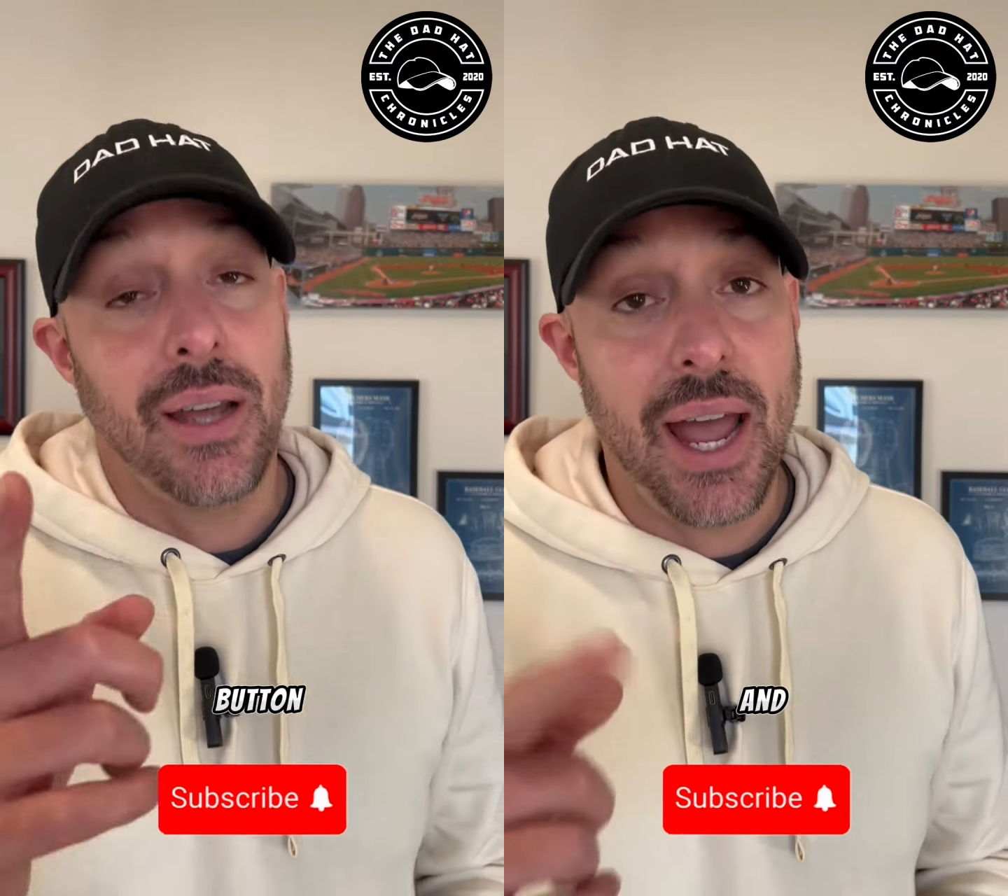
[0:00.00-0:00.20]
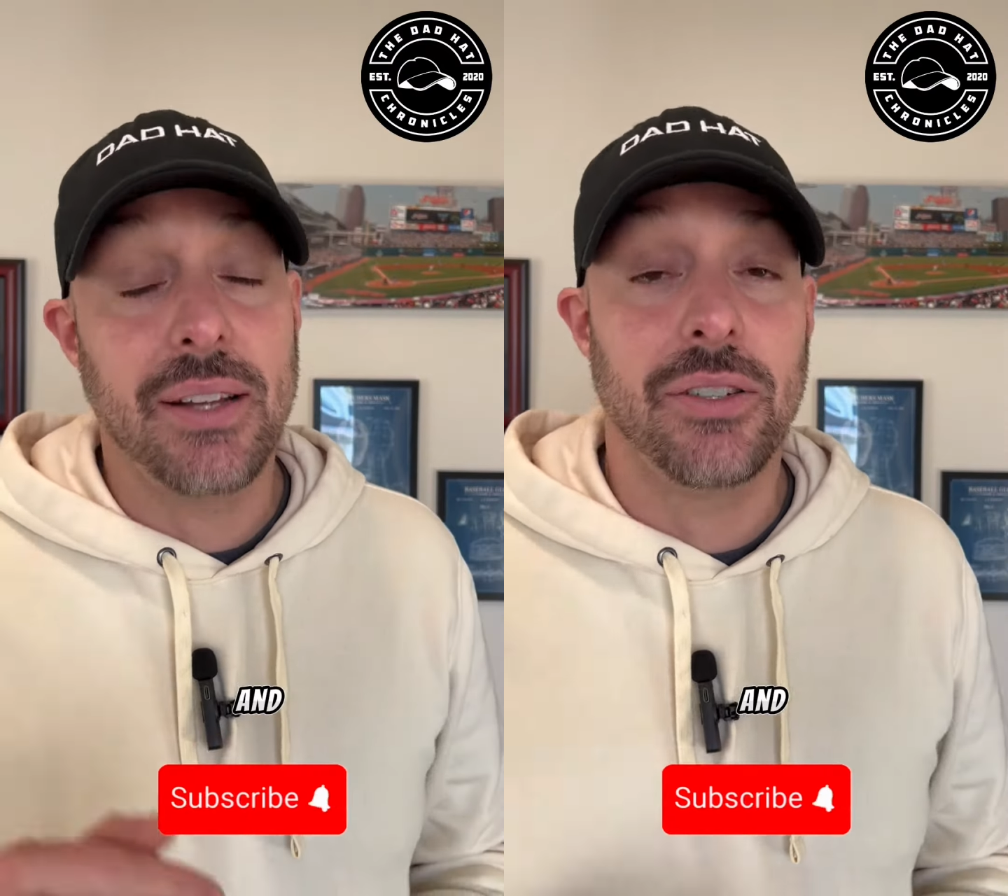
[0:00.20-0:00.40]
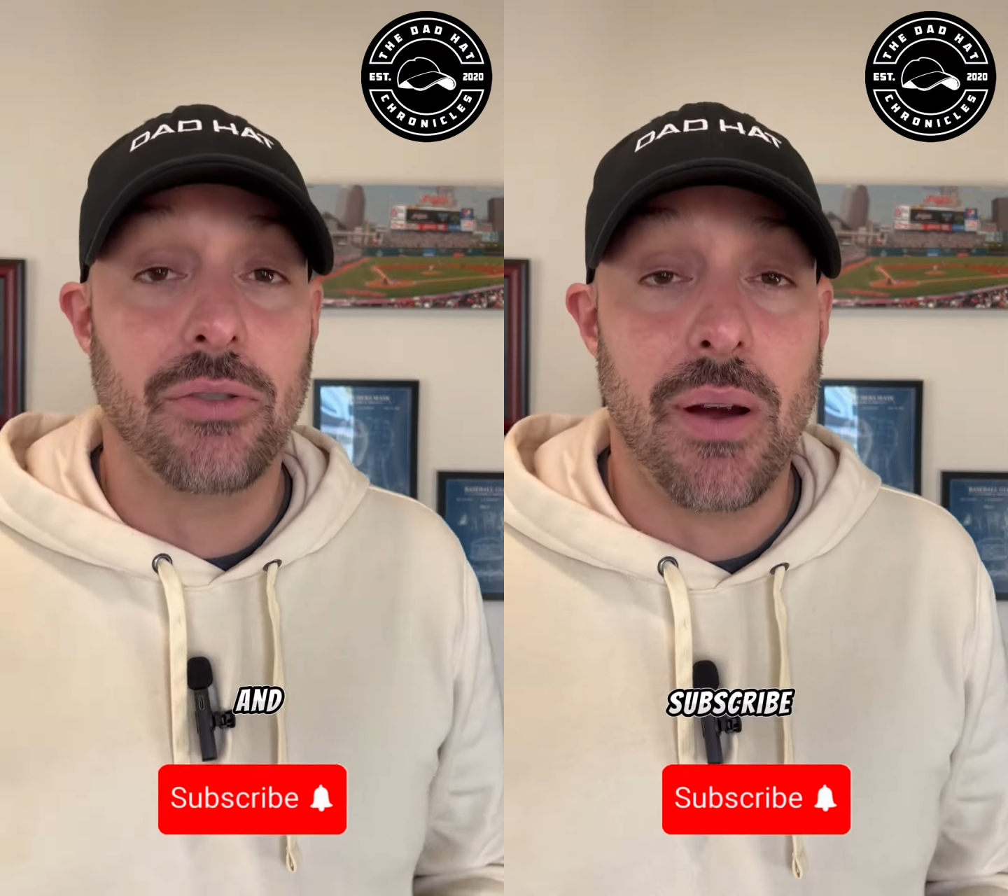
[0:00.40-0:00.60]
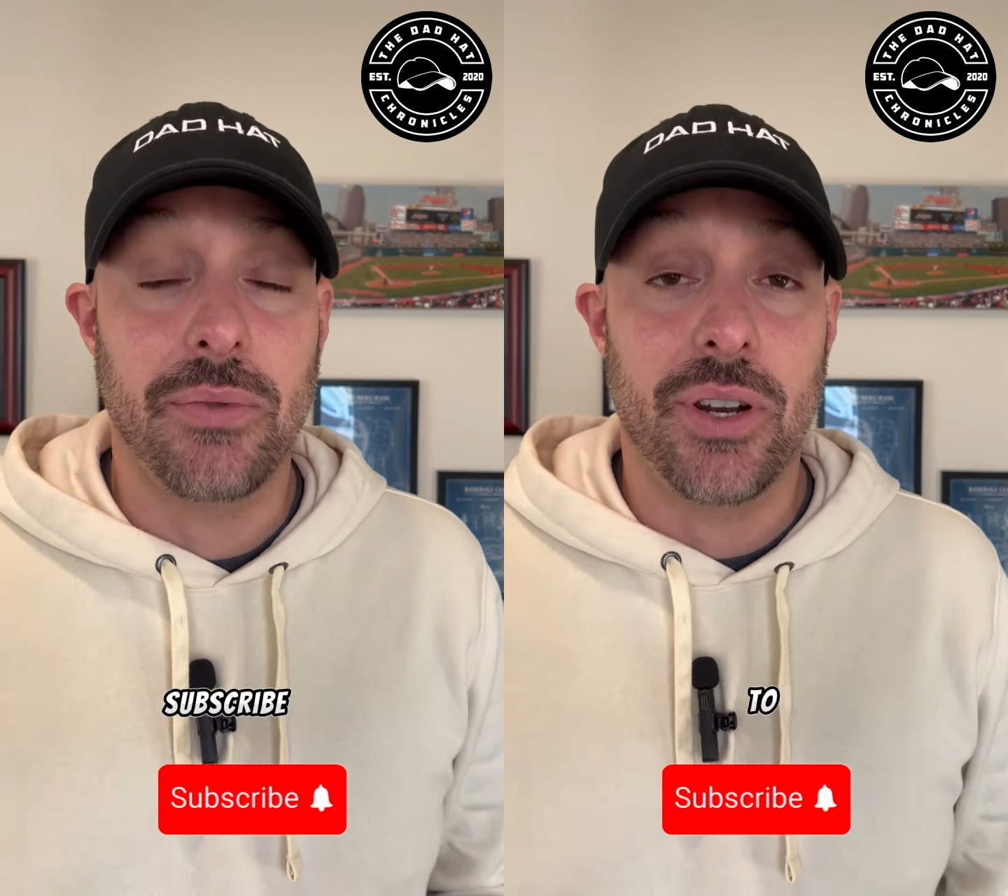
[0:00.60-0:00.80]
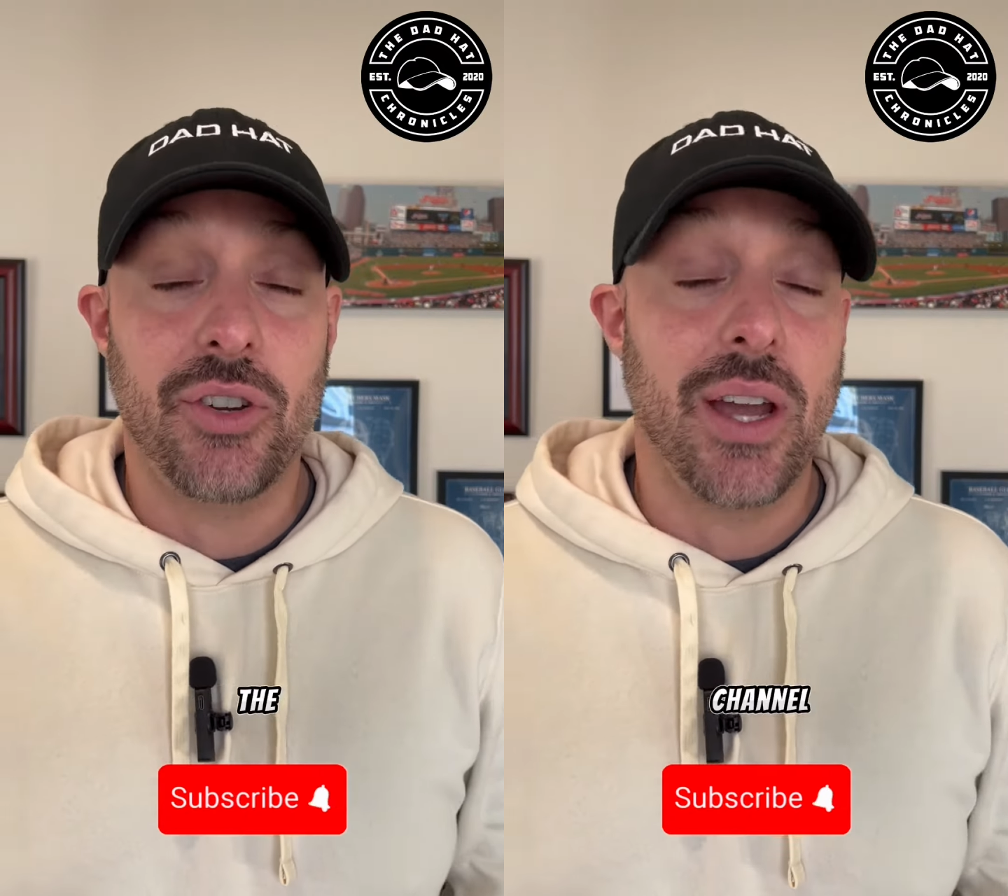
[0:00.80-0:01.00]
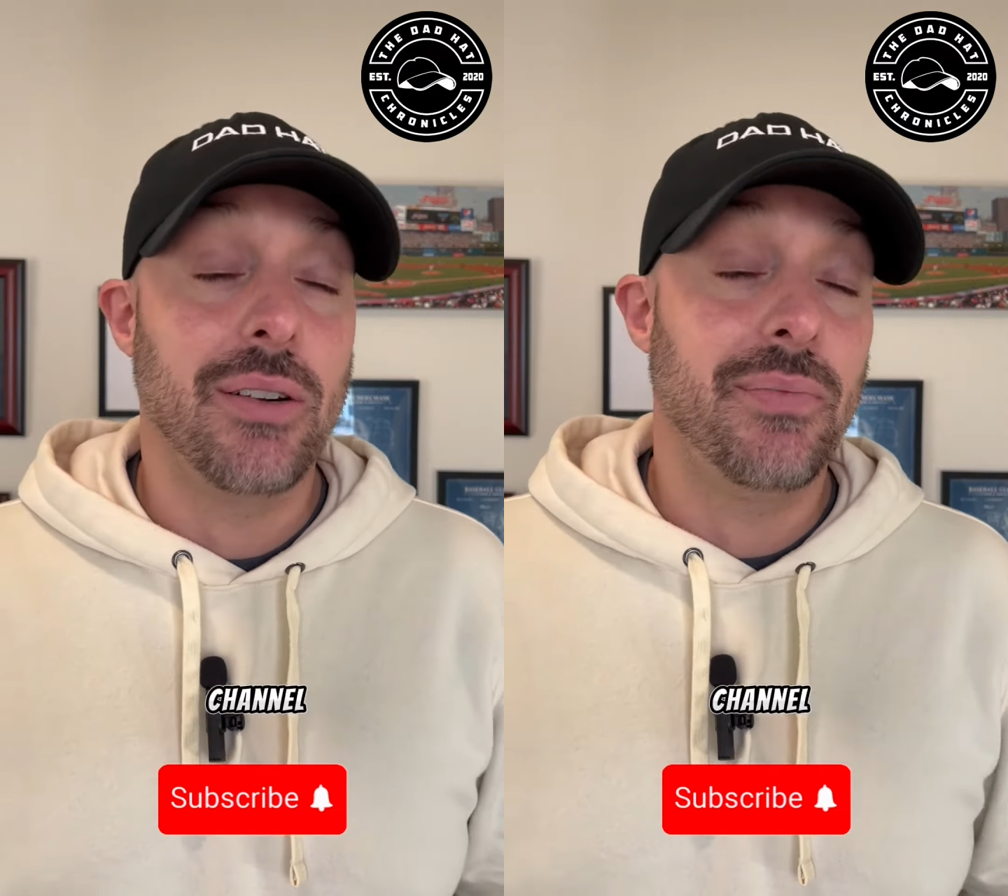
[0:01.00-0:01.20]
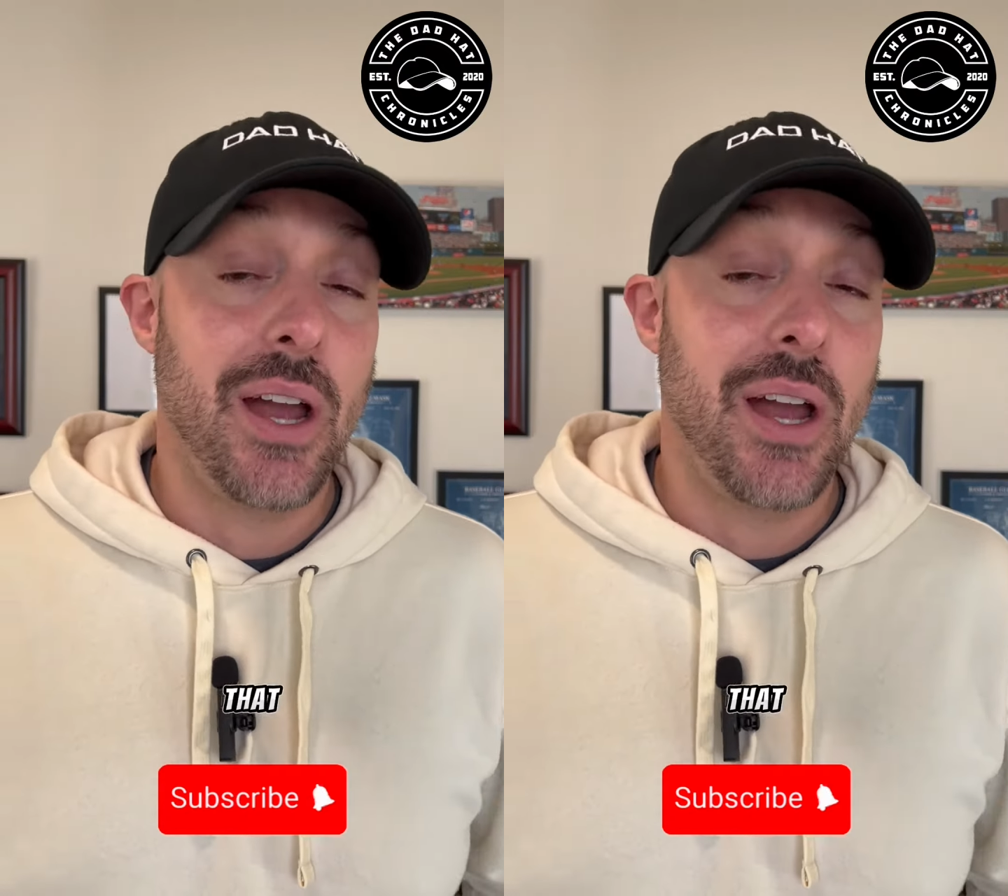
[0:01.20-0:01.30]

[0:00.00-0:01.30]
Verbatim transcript: and subscribe to the channel.